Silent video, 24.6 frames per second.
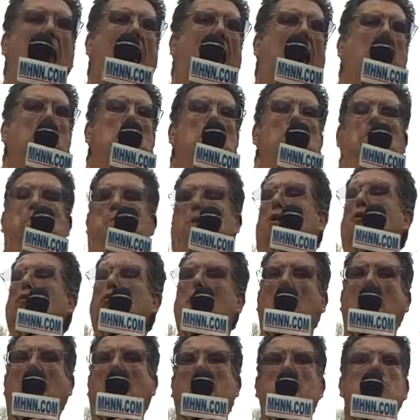and do
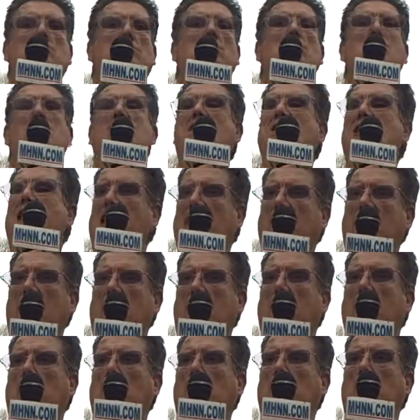
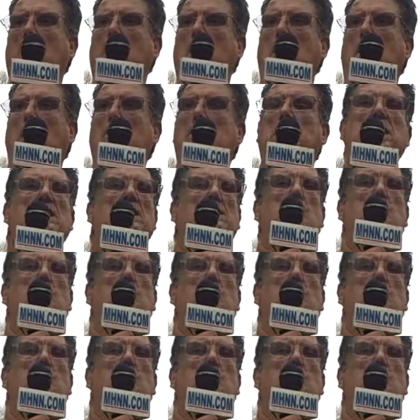nothing but